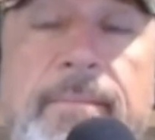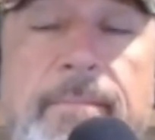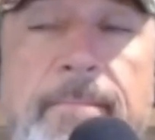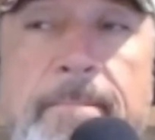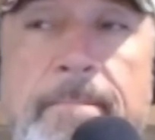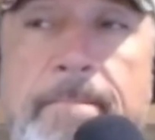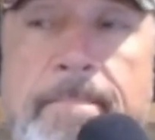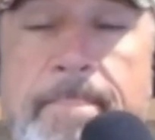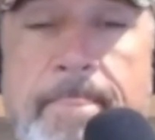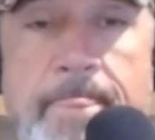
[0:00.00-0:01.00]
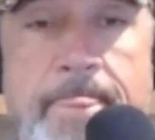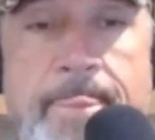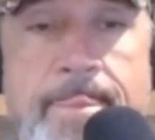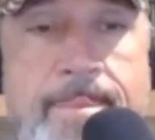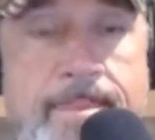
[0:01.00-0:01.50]

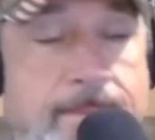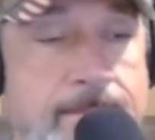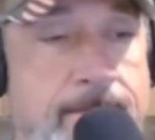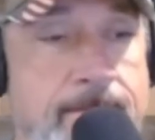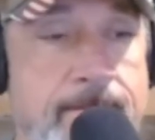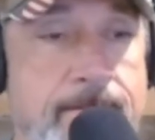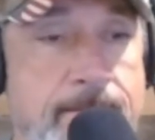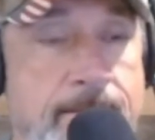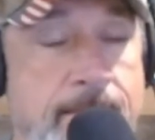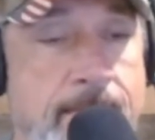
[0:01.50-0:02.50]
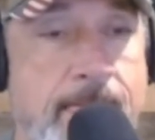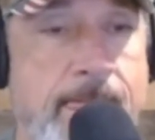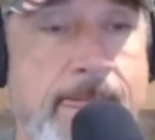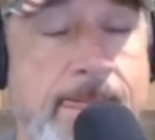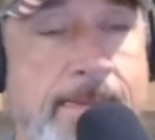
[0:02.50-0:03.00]

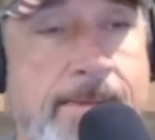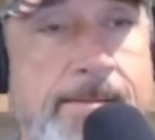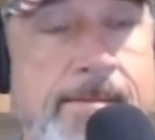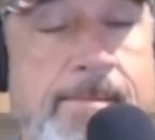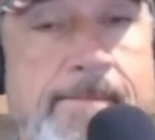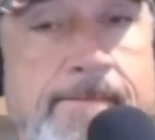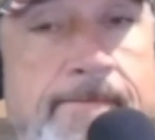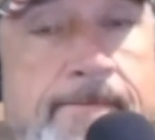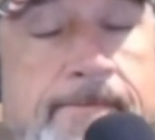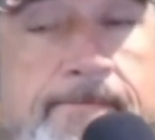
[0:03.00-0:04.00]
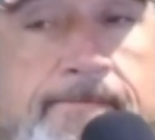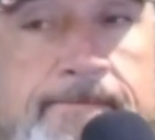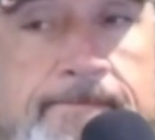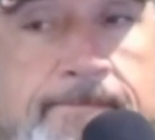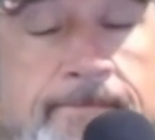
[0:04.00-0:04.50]

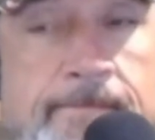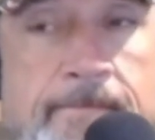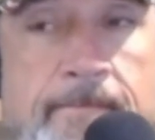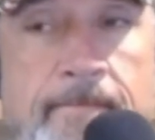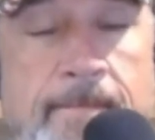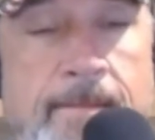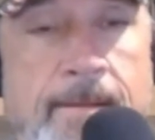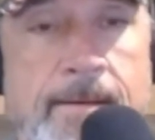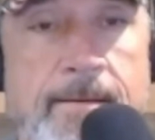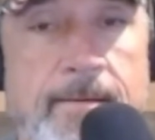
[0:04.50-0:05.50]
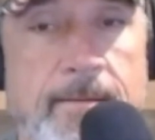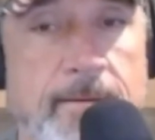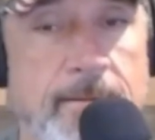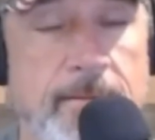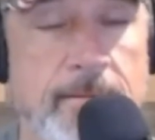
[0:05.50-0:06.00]

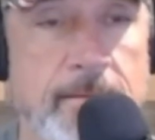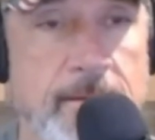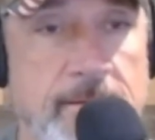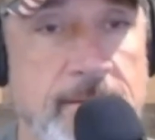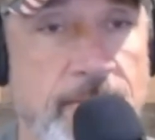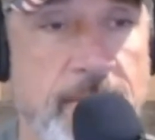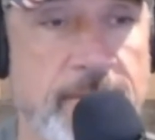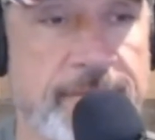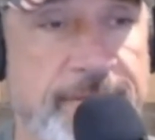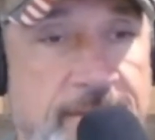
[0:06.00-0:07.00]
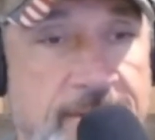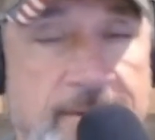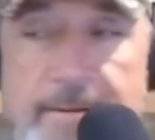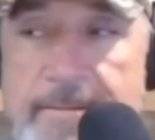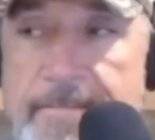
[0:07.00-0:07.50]

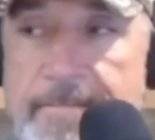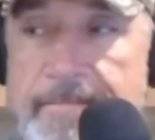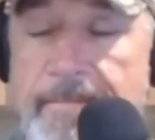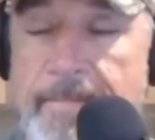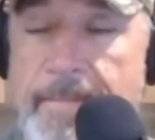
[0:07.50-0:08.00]
The person shown says nothing.